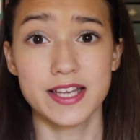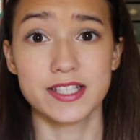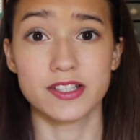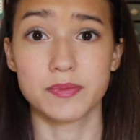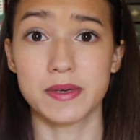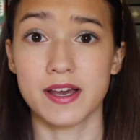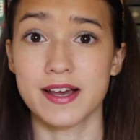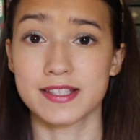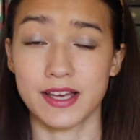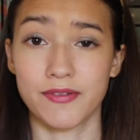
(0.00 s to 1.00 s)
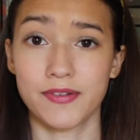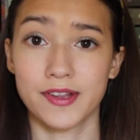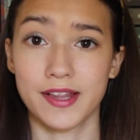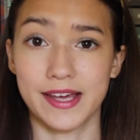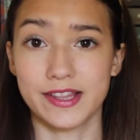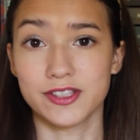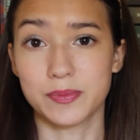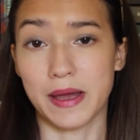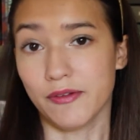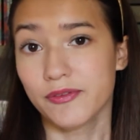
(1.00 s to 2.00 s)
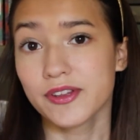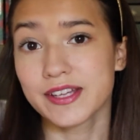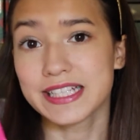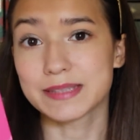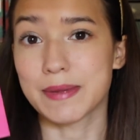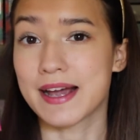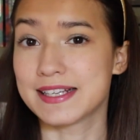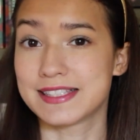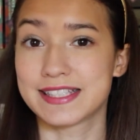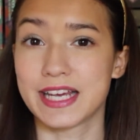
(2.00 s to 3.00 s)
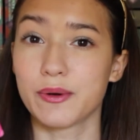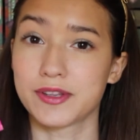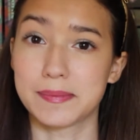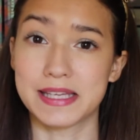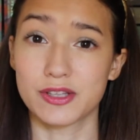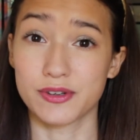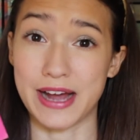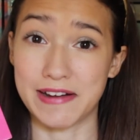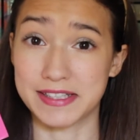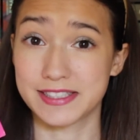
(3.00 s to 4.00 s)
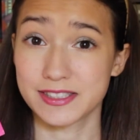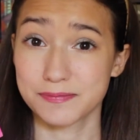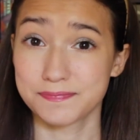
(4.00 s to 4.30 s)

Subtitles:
just because I feel like those bad feelings might just stay with me throughout it.